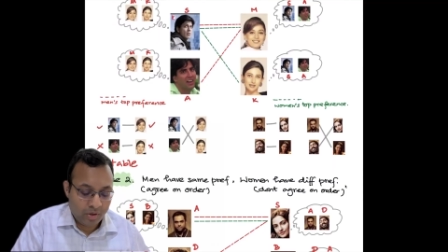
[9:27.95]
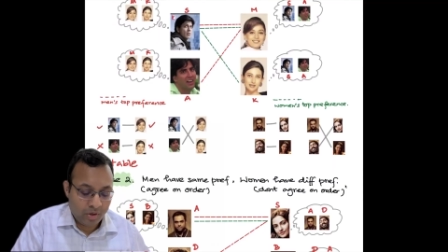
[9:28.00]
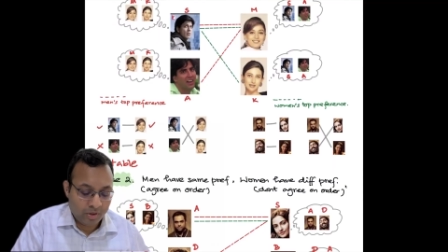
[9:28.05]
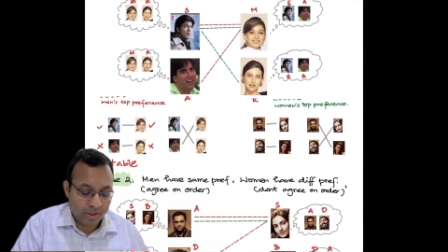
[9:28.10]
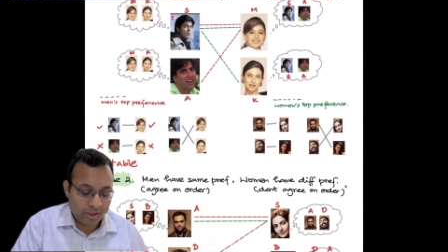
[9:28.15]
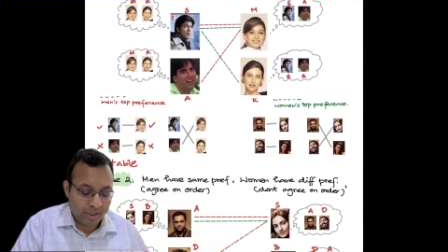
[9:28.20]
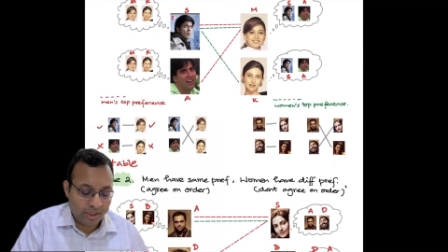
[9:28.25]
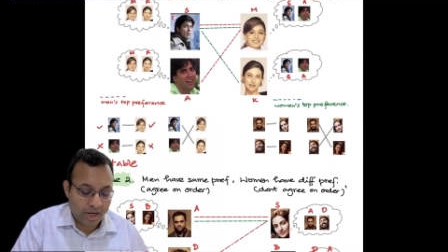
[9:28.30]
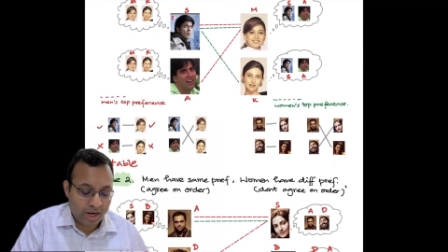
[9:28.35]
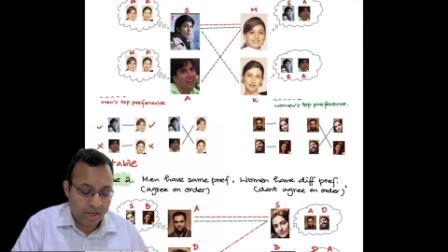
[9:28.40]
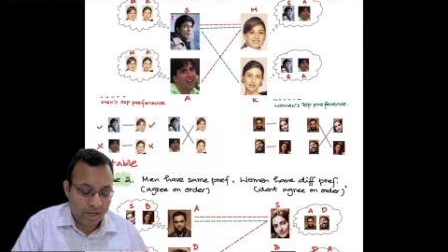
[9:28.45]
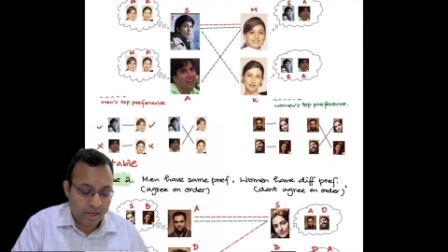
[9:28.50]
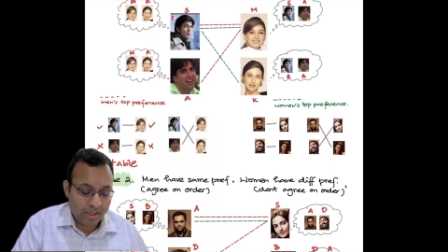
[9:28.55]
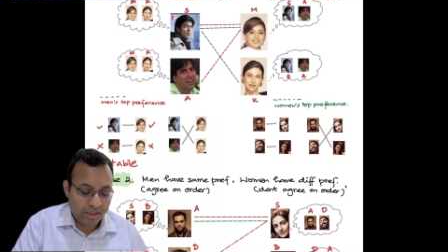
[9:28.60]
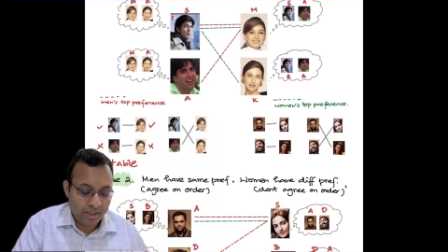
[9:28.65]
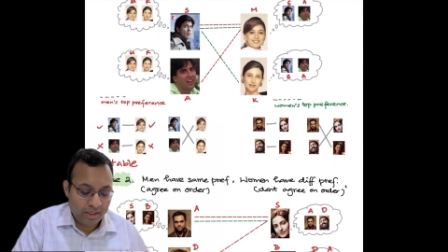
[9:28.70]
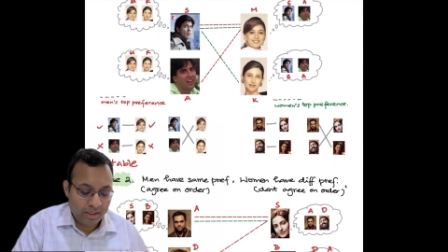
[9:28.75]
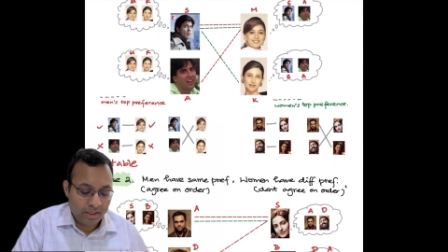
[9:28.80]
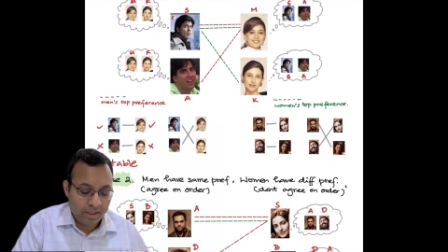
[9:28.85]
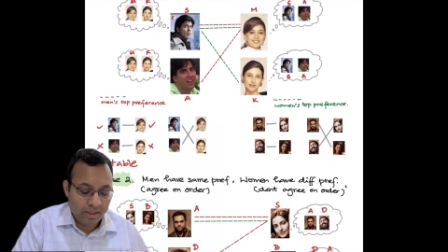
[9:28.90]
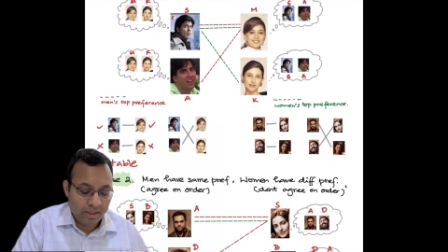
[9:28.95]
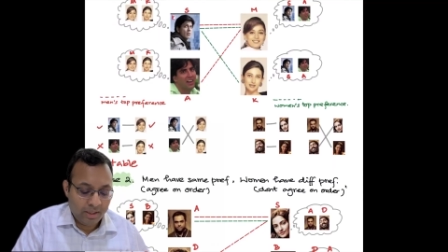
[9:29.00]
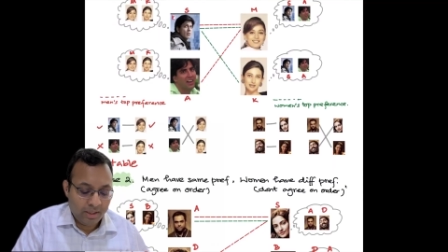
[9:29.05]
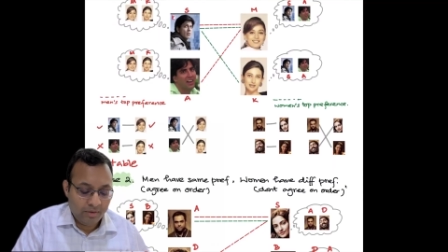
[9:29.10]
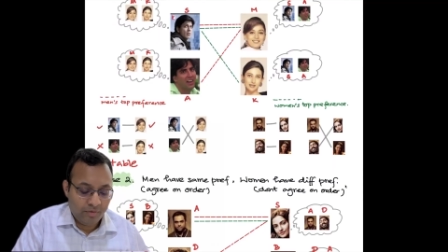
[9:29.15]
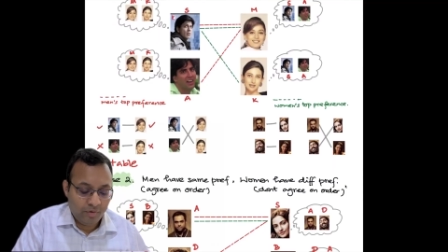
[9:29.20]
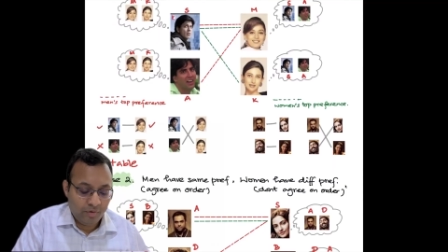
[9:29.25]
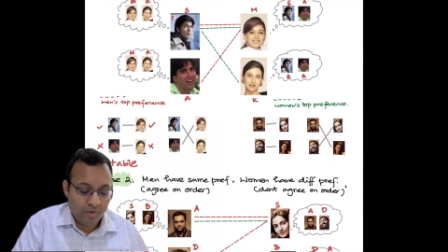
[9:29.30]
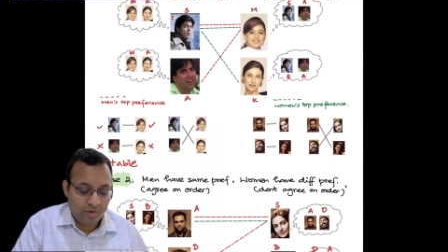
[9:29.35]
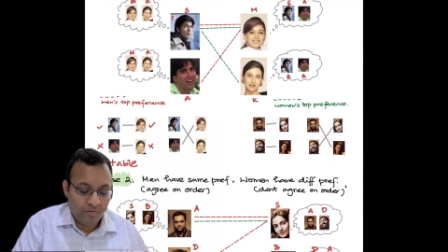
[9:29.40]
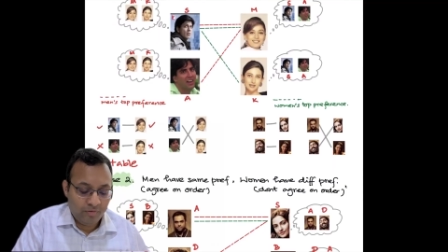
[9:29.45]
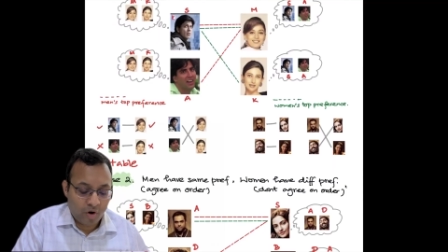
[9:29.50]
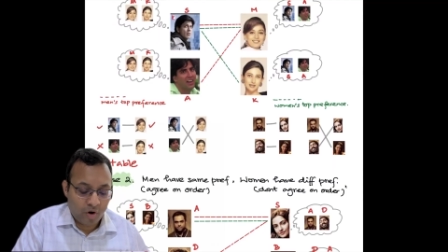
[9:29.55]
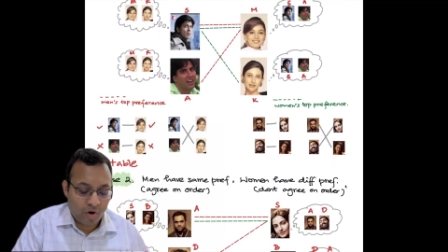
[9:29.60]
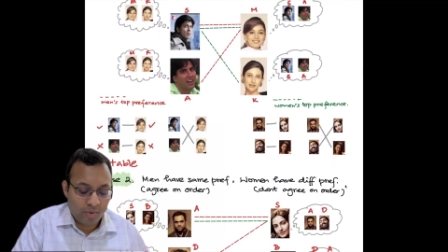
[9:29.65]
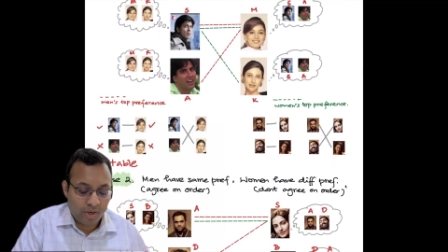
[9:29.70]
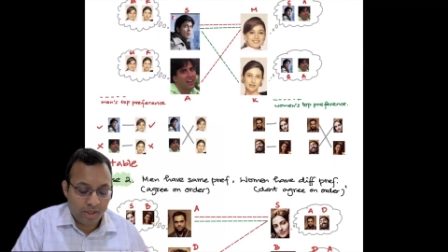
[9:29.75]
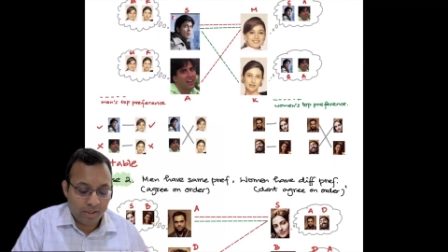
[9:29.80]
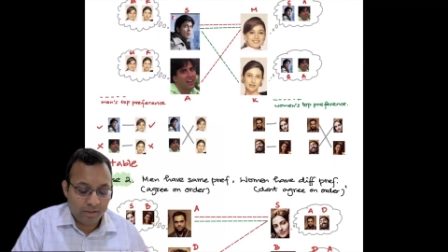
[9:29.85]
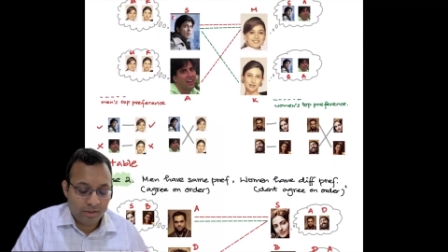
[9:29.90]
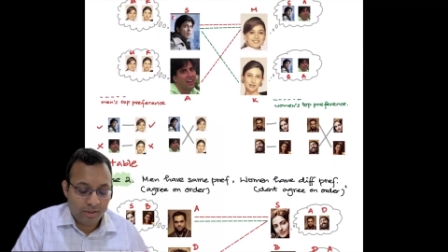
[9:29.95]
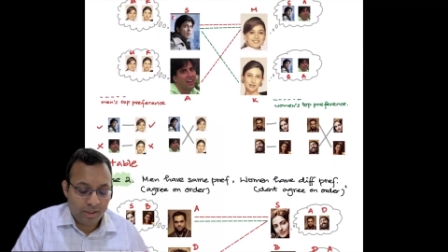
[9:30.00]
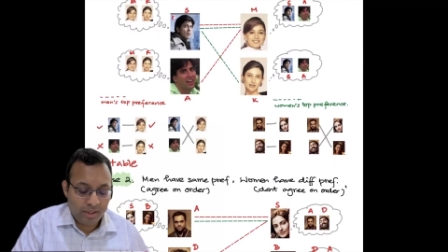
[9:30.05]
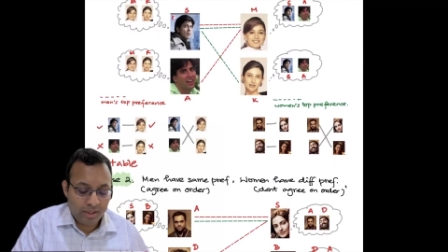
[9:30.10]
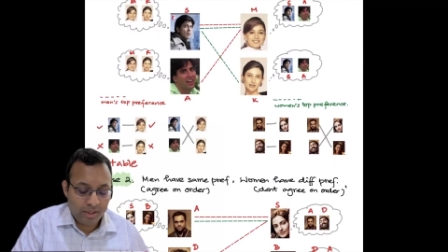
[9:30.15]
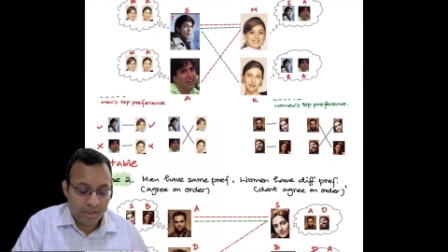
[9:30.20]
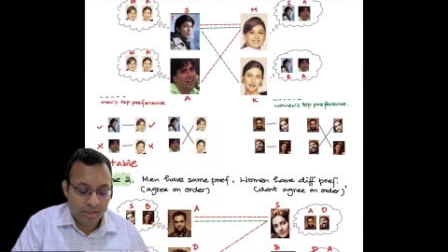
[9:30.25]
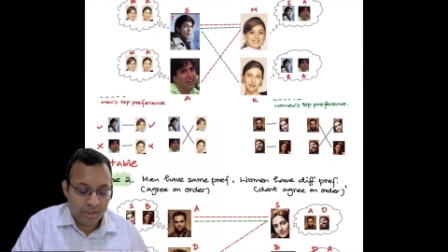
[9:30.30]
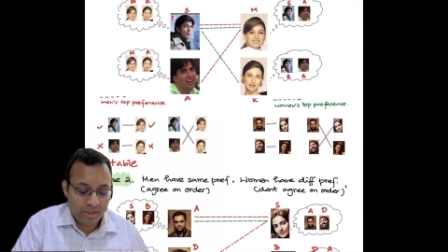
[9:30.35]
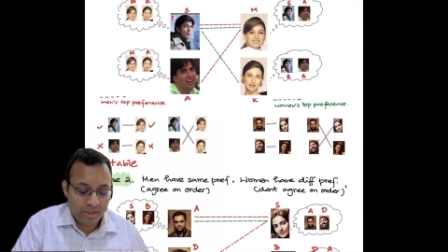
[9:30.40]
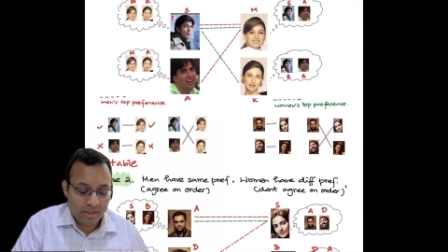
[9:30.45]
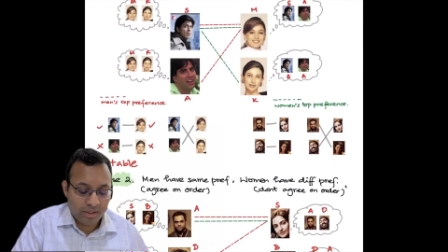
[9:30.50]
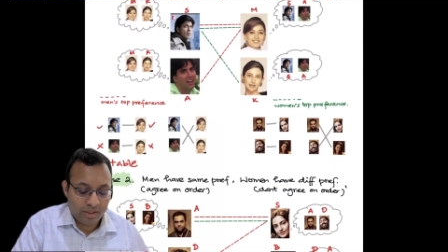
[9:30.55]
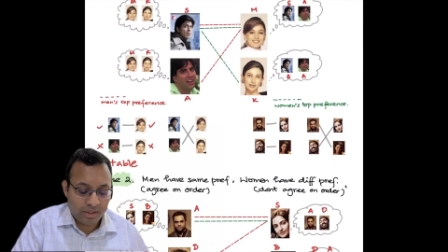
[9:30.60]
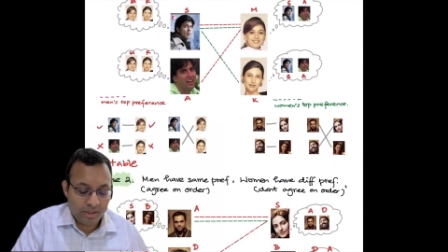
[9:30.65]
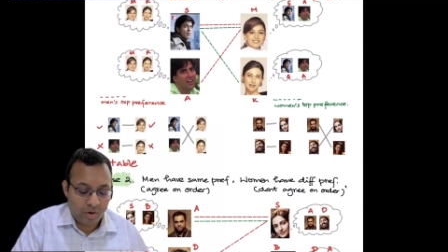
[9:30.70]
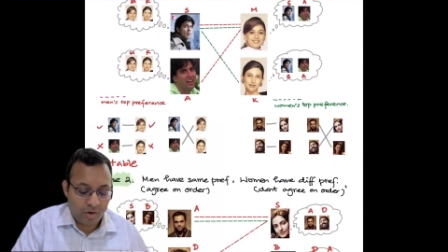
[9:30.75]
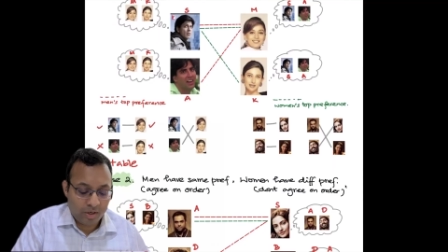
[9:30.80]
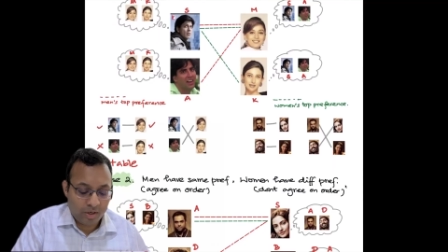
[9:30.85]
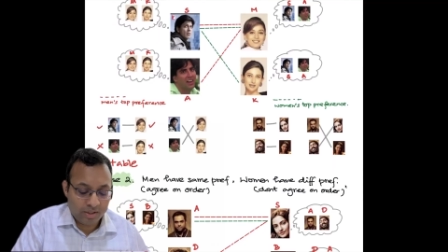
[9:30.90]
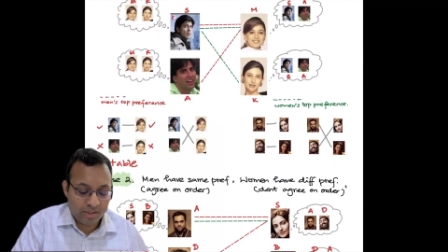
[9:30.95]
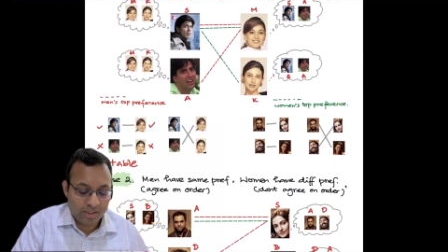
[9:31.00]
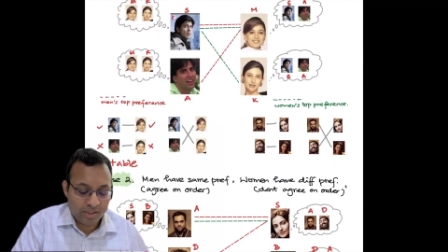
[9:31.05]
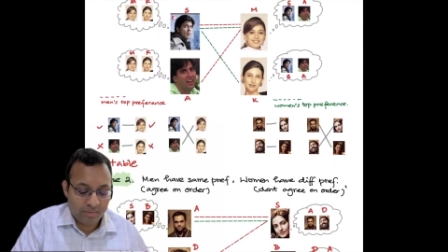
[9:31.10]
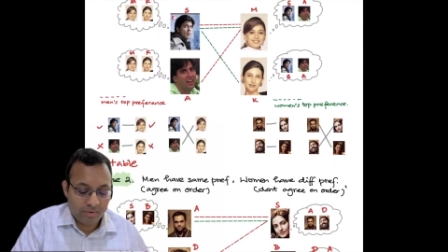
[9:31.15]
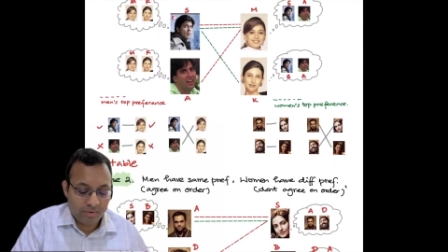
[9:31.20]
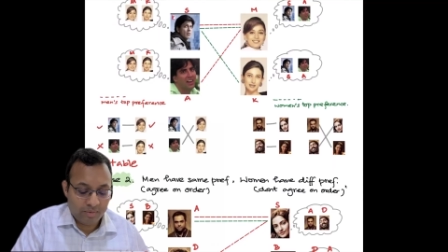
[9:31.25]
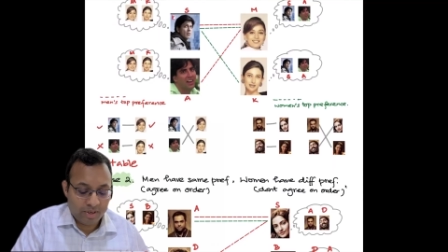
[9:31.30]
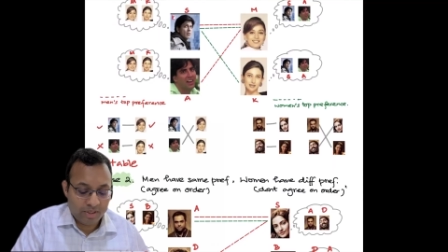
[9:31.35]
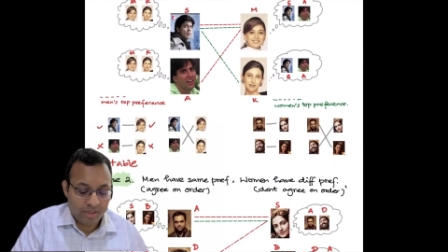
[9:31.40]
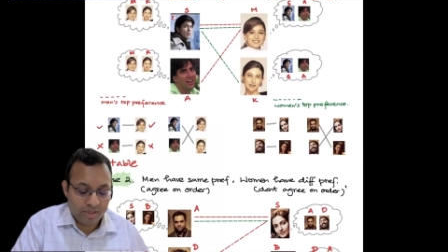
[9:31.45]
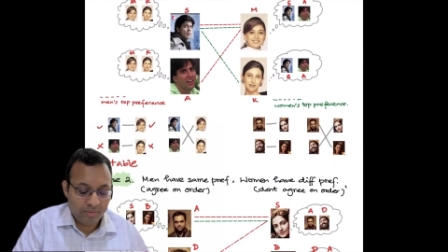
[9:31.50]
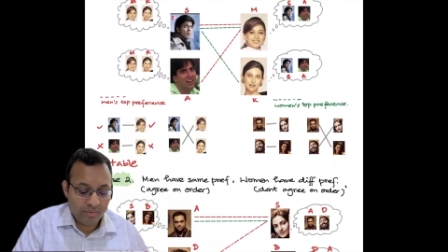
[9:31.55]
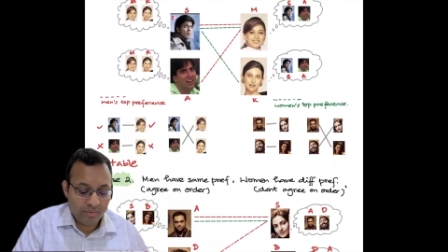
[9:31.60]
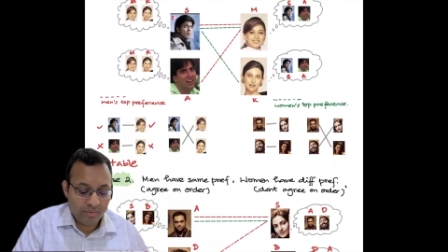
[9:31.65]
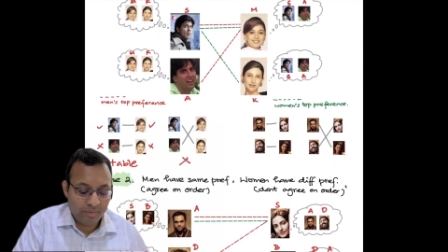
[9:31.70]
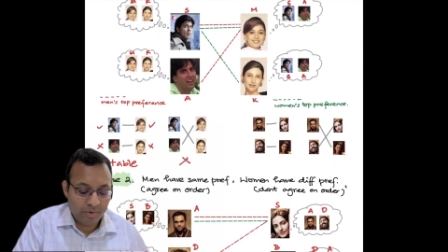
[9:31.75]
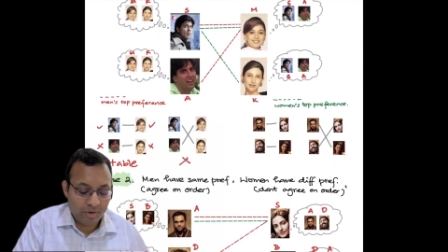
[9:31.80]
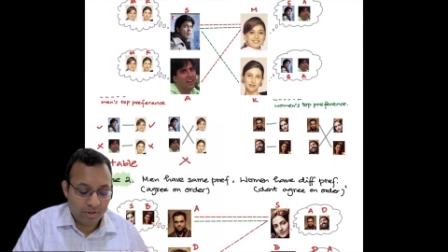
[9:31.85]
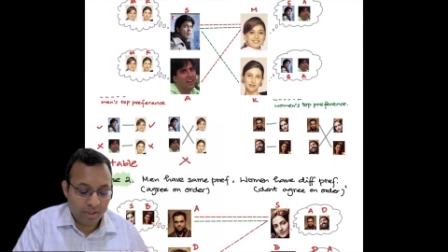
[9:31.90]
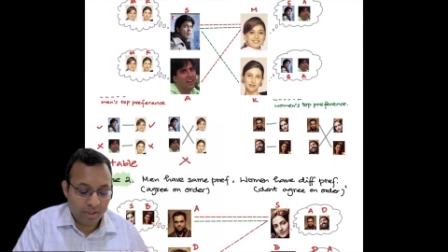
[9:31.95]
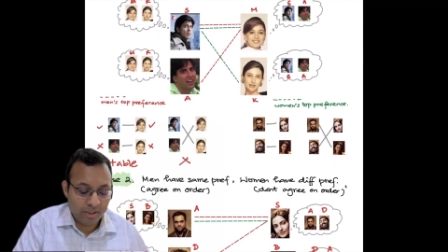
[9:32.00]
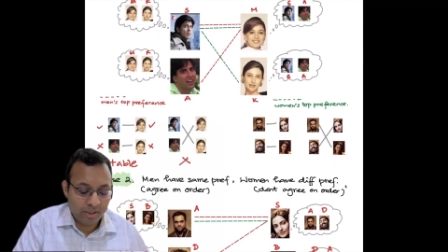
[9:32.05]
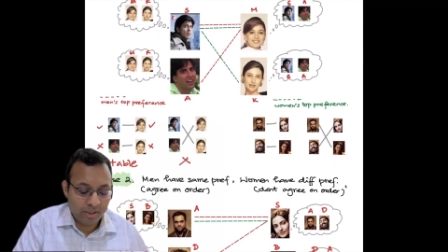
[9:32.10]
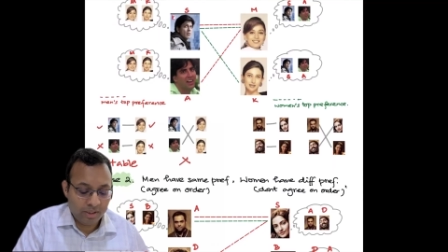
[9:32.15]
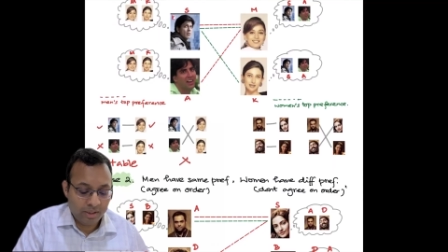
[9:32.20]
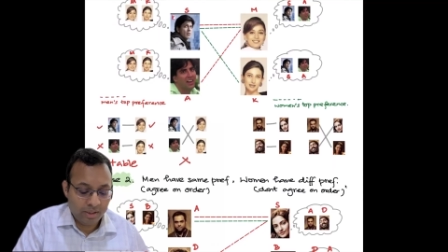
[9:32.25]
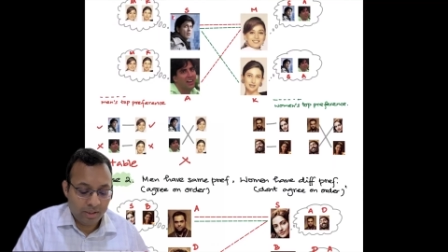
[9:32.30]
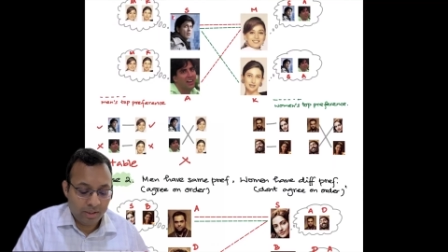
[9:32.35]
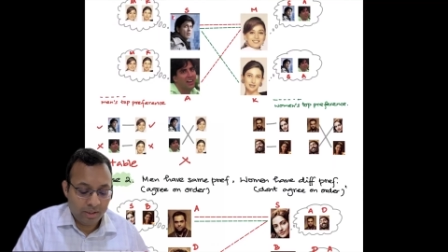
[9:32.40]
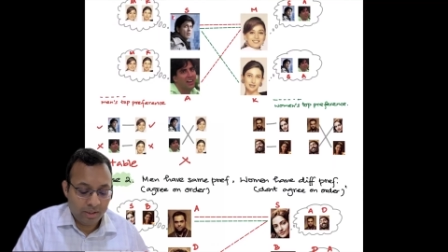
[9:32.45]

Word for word: On the other hand, if we form like this, this is not a stable matching because then